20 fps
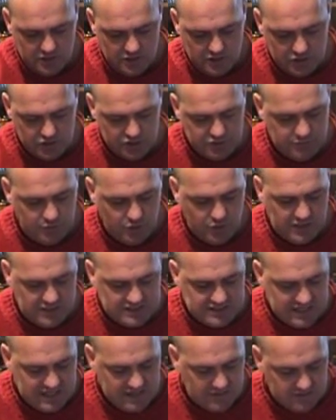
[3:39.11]
and just pull
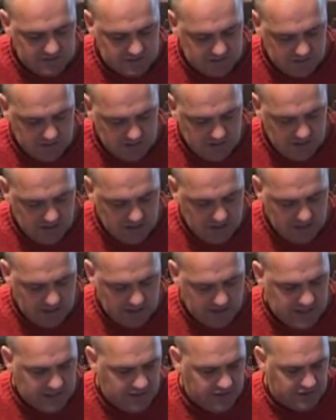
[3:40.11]
that out,
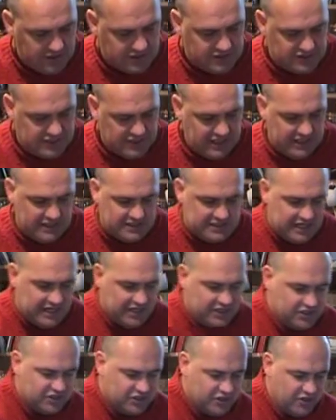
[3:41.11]
and there you can see it
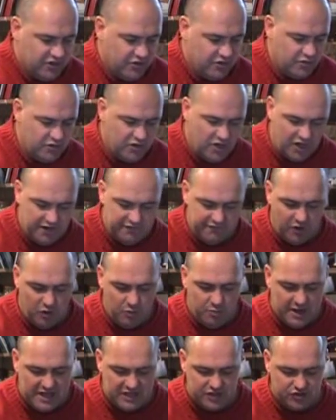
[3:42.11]
takes 2
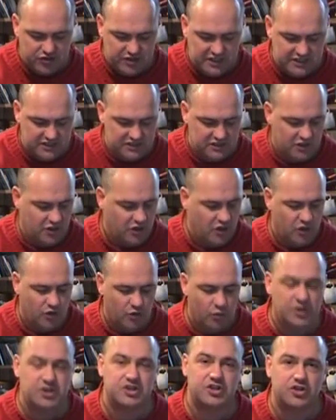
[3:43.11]
9-volt batteries,
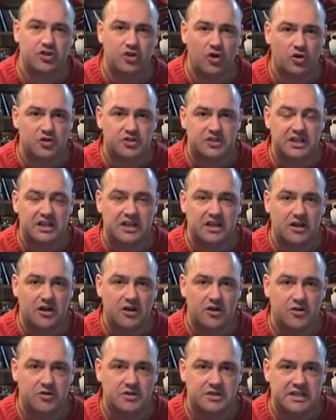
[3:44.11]
which are not
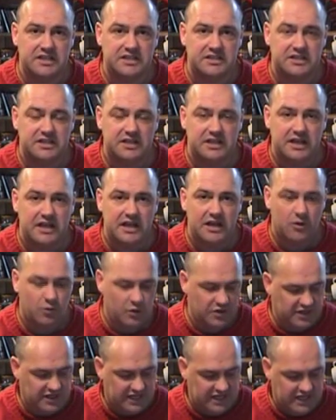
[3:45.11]
included
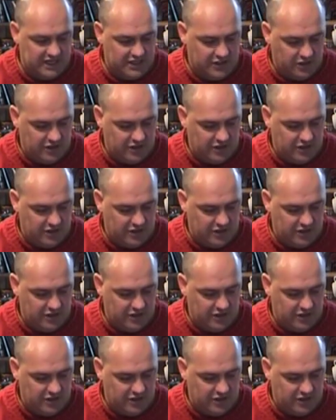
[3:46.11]
with the kit.